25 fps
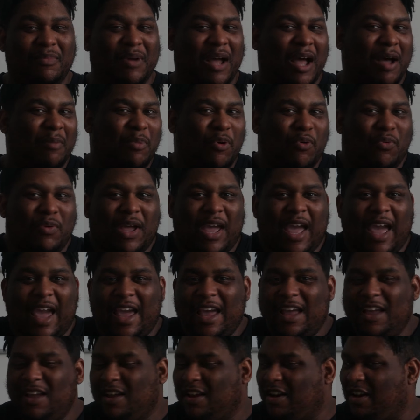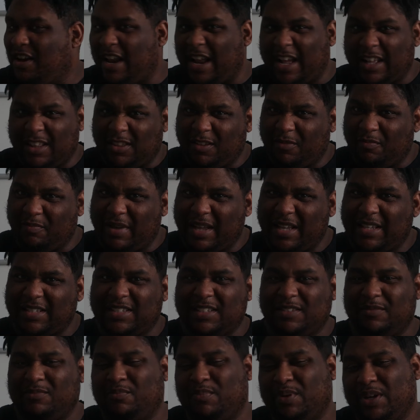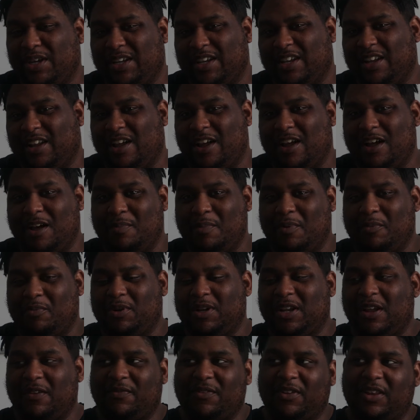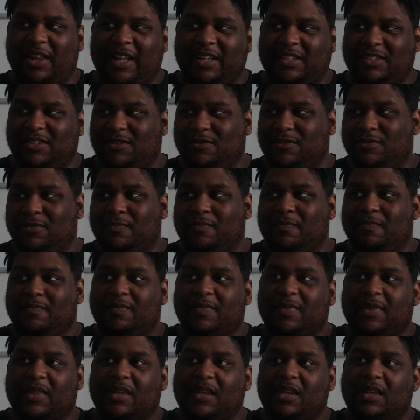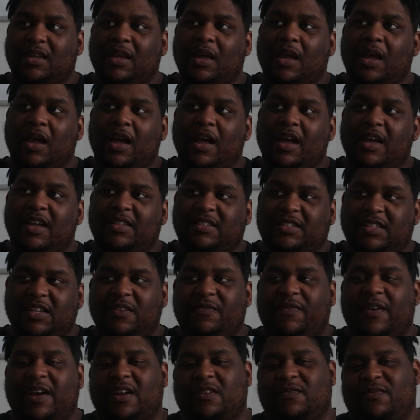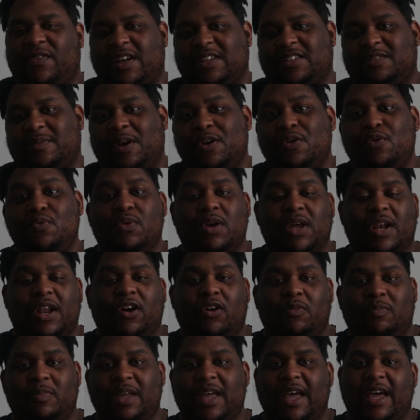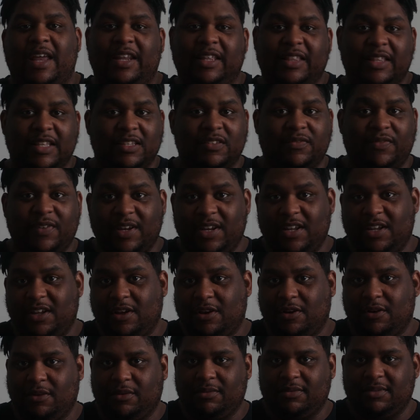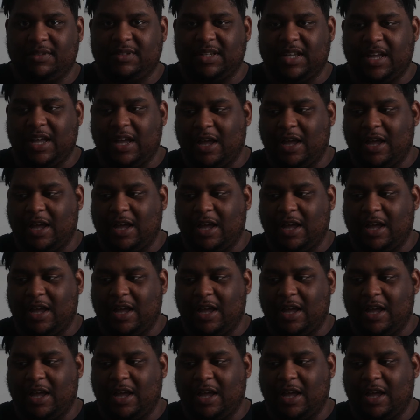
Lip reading: okay, not the best, but I would definitely like to see if I can find somebody who can help me edit these videos,